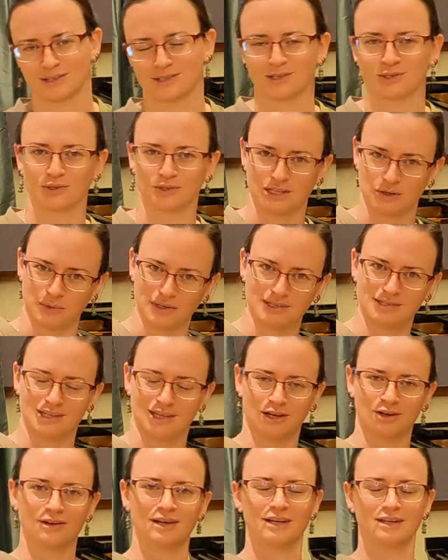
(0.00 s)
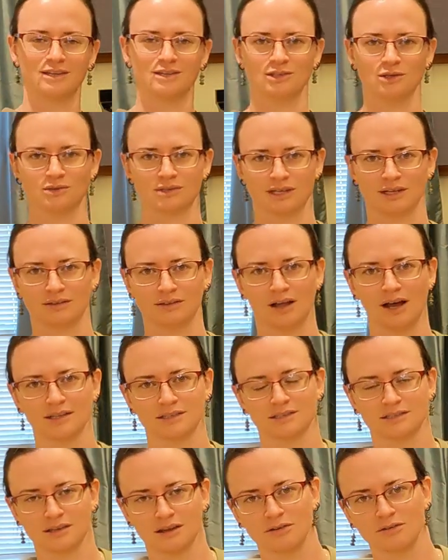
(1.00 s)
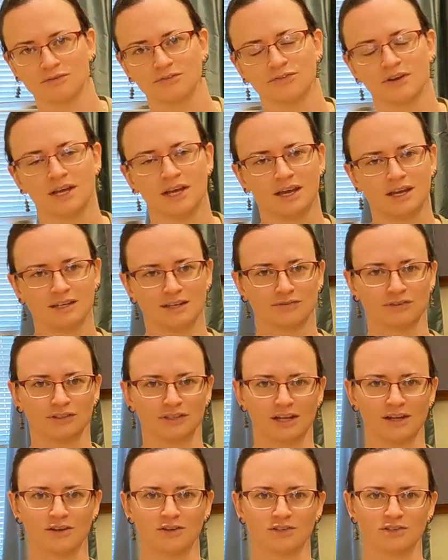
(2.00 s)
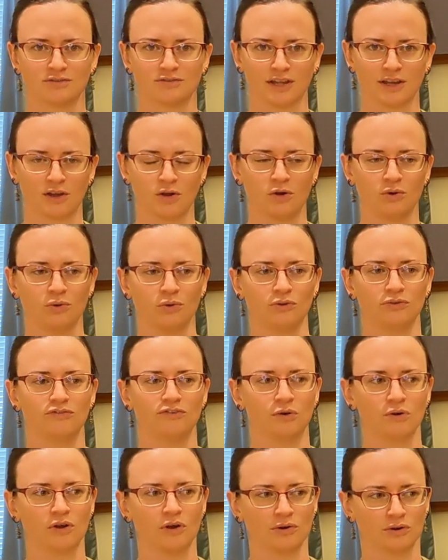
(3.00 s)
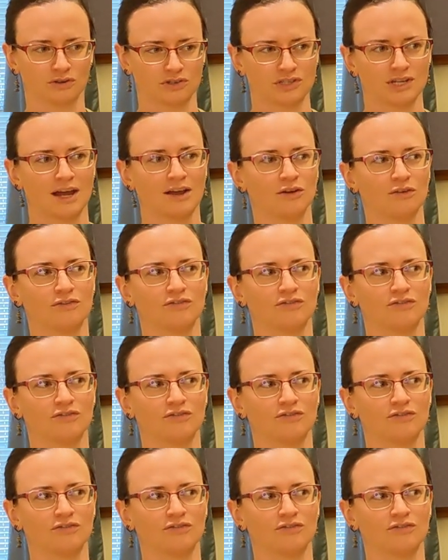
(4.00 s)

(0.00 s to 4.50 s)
there's only one singer, and he's using lots of different layers of like old vocoder style,